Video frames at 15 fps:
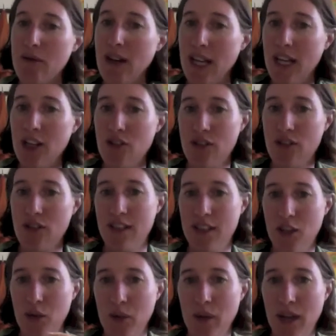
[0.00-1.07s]
So I'd be really
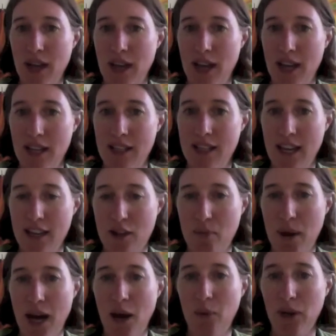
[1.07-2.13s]
interested to tease
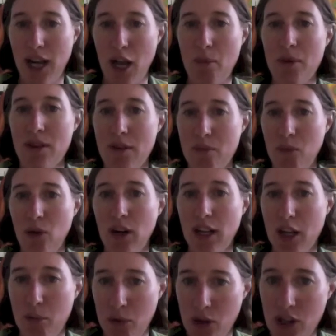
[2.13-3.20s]
apart what happens more at
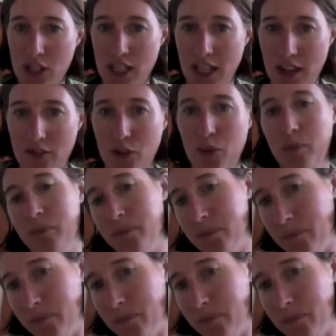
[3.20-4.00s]
a community level.